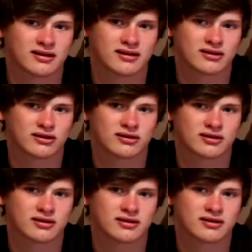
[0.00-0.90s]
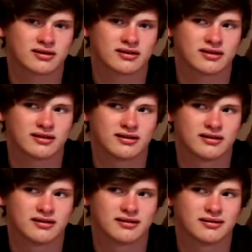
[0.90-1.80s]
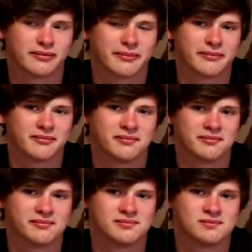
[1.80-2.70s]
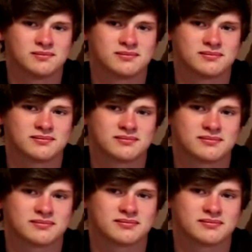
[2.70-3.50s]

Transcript: No words are spoken by the person on screen.